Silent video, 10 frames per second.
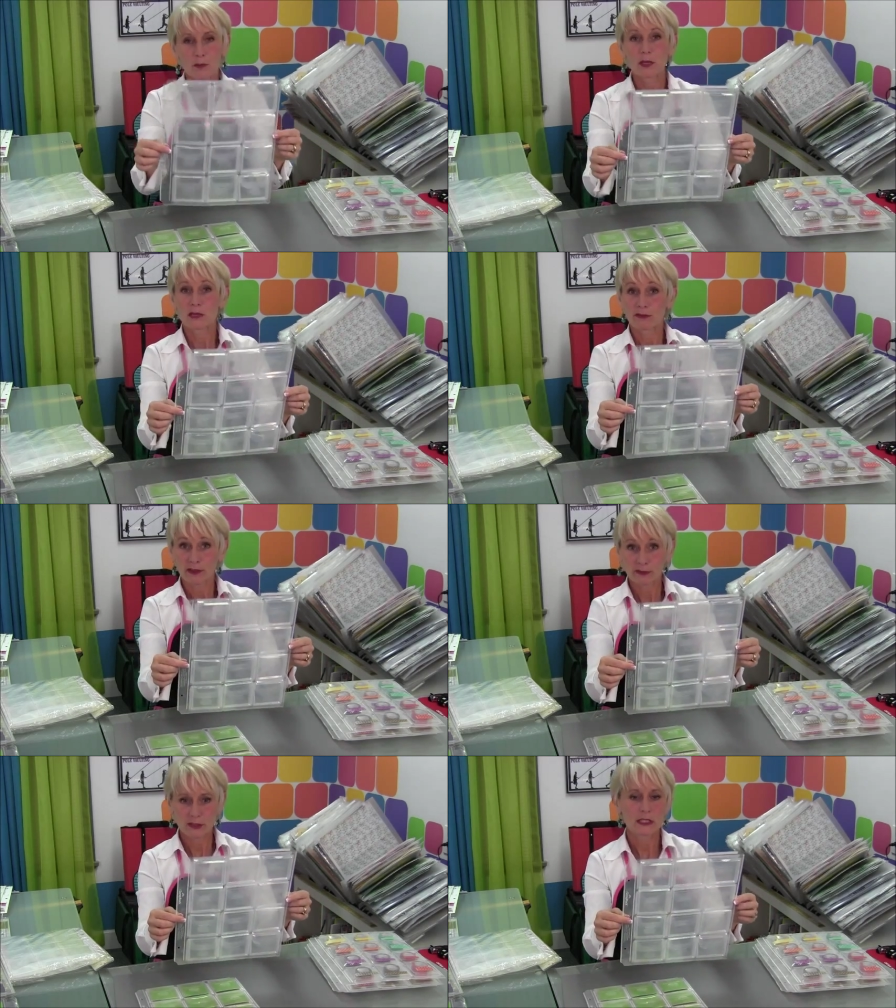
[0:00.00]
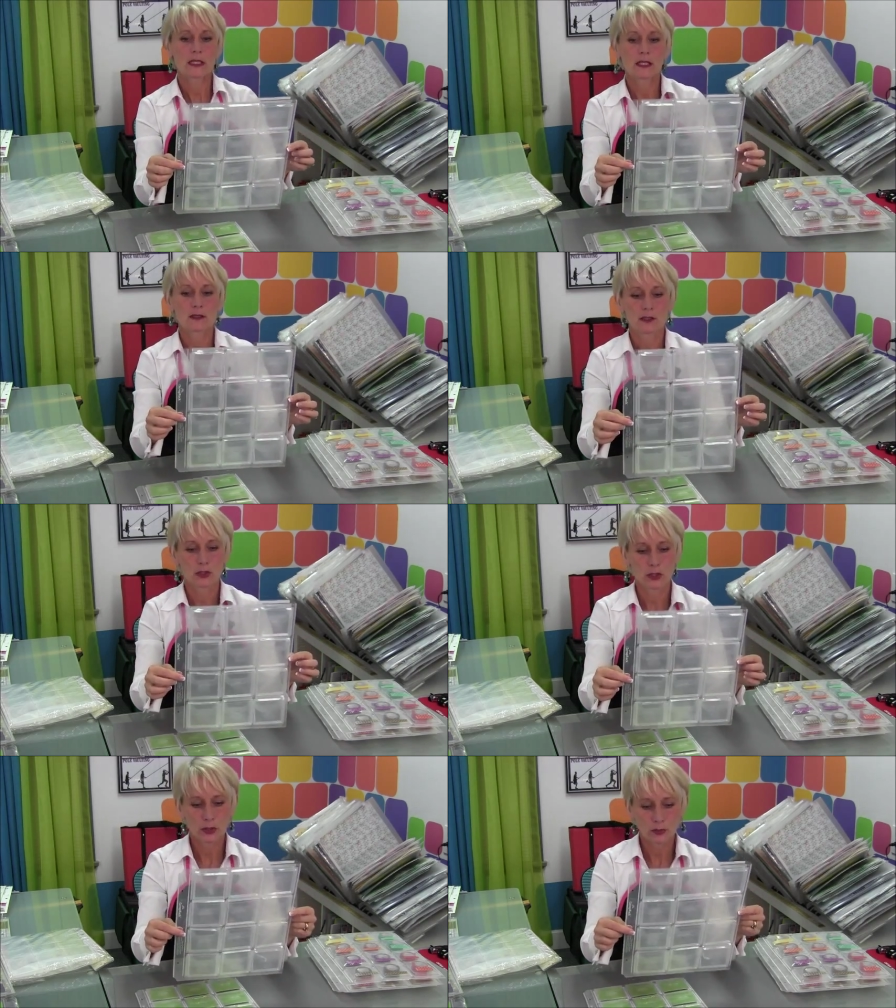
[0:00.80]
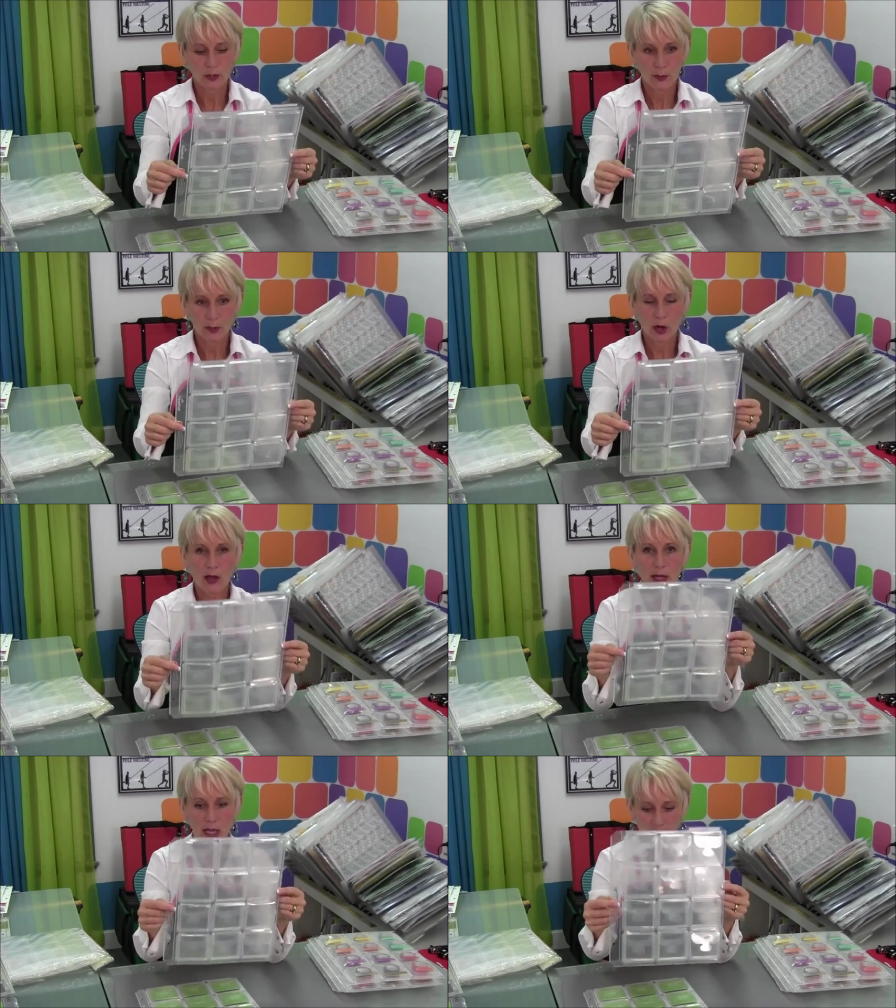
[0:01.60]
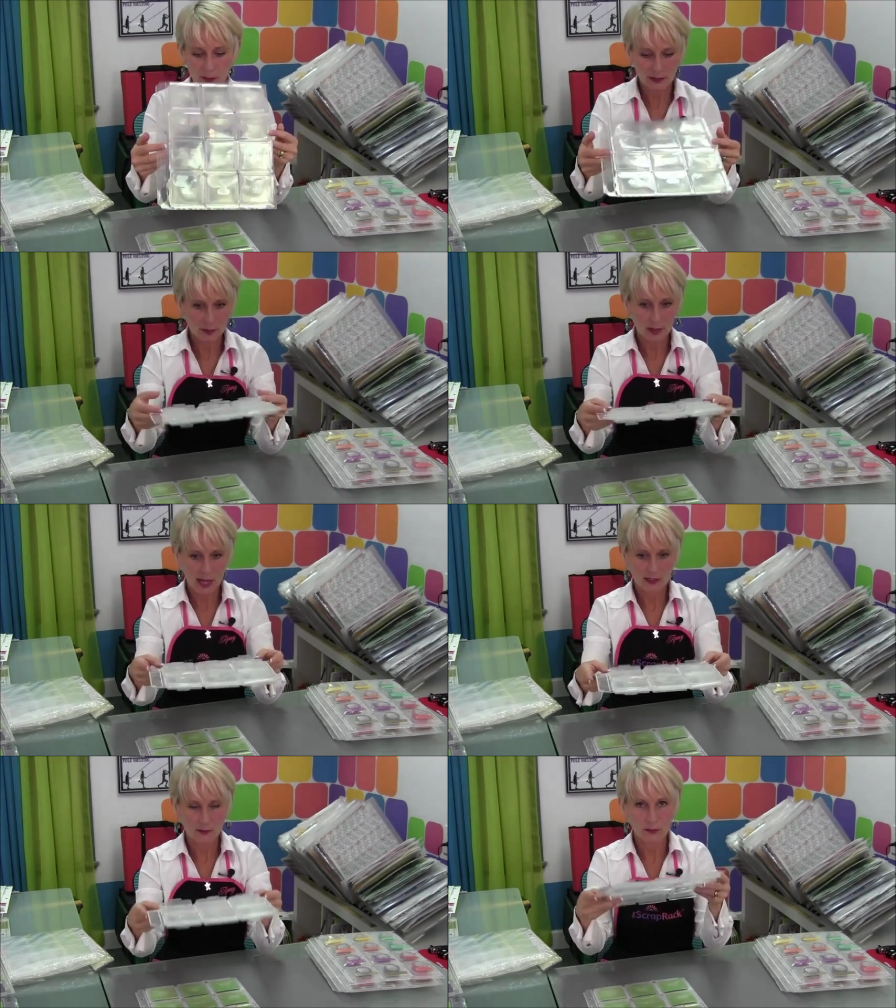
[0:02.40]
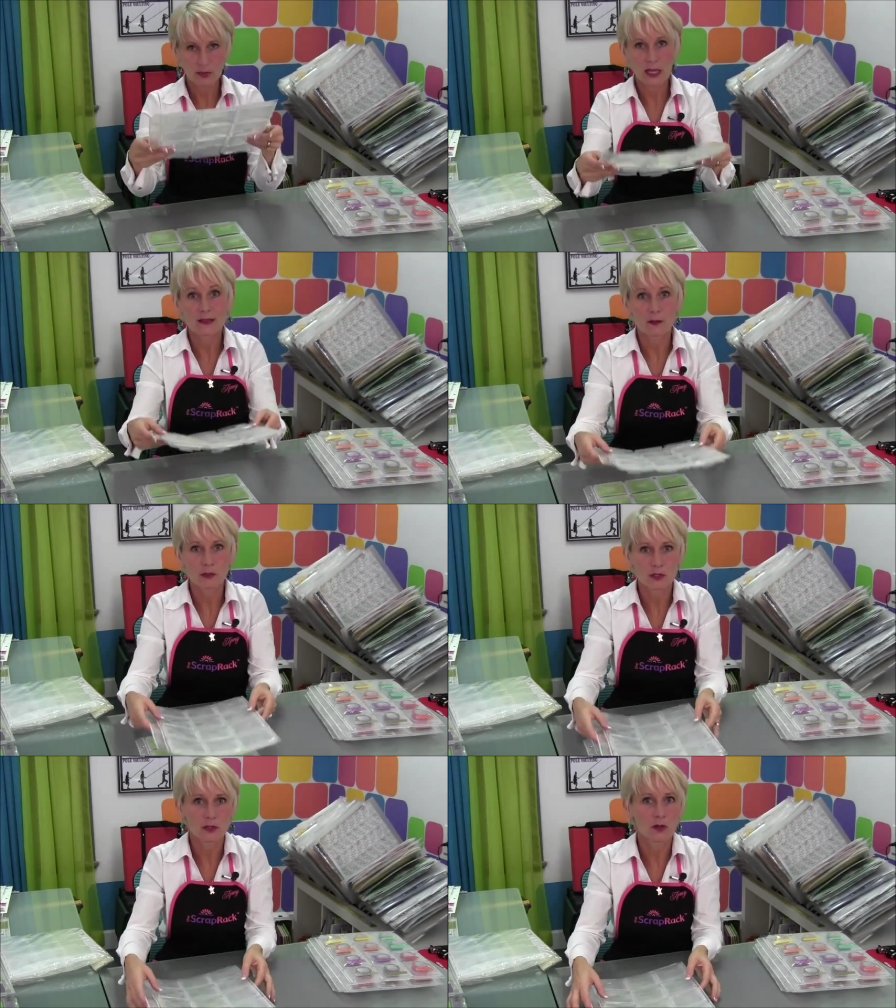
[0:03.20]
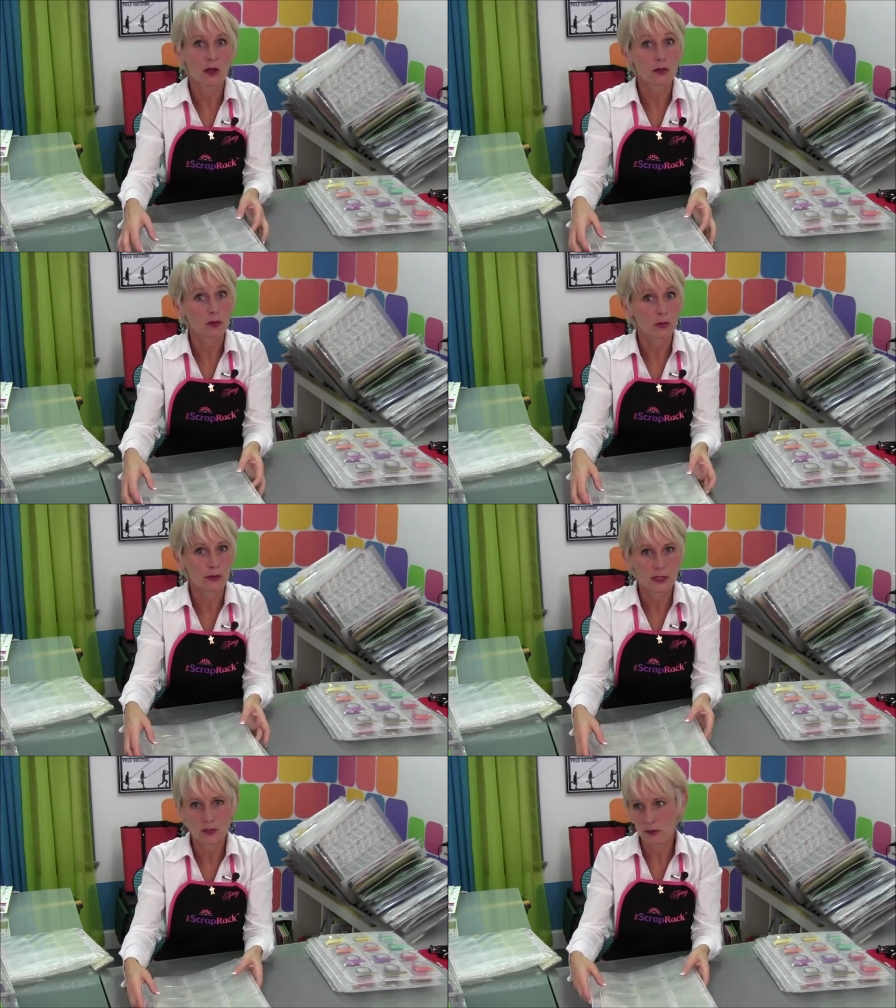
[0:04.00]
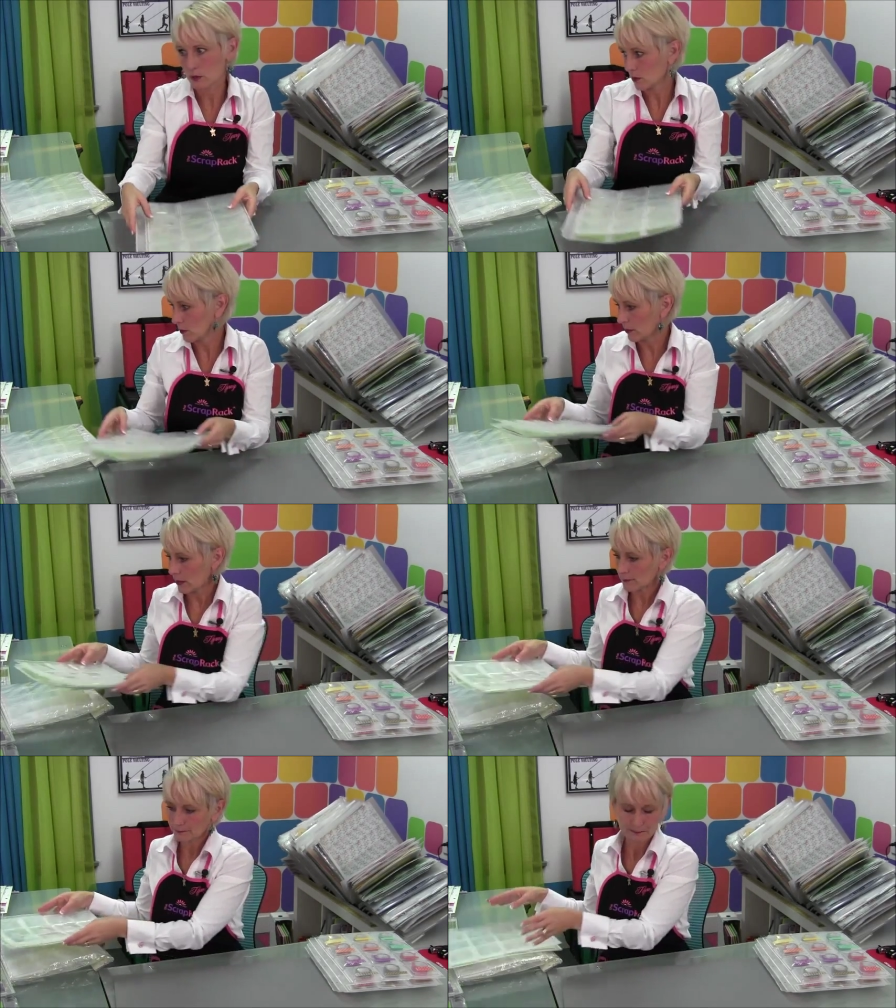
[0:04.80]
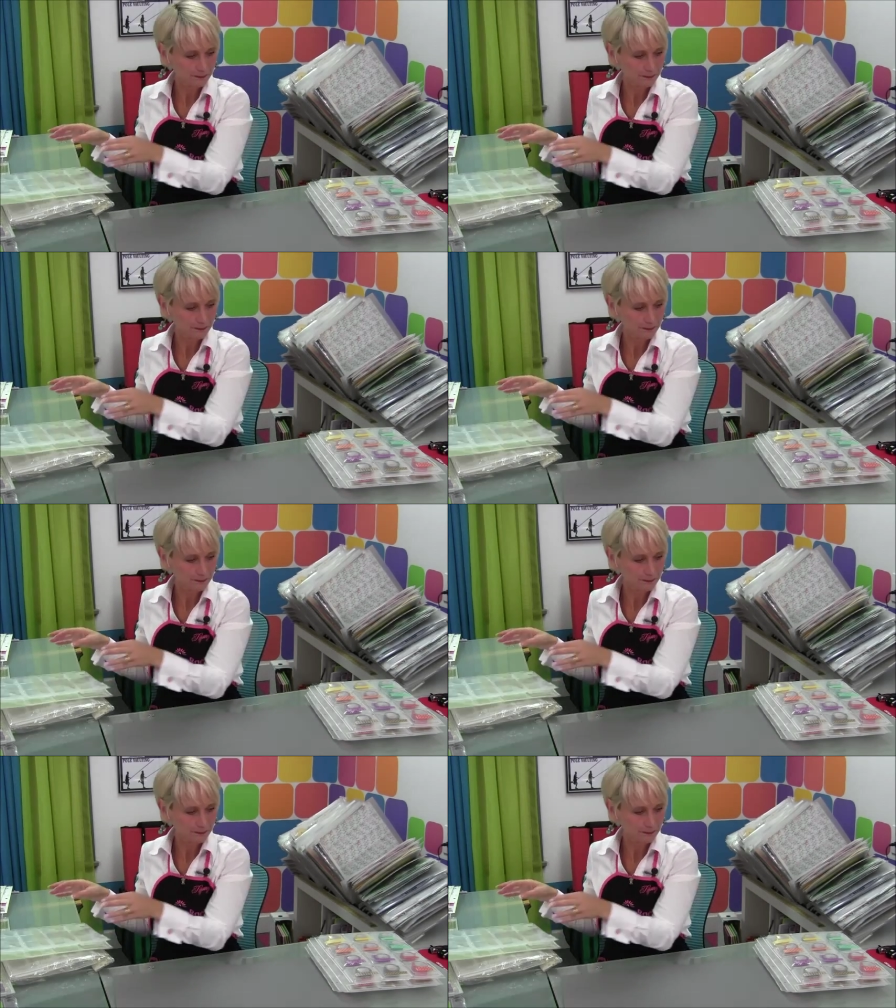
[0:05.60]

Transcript: P50 is the SKU number on it. Comes in packs of three, and let me show you all the cool things you can do with it.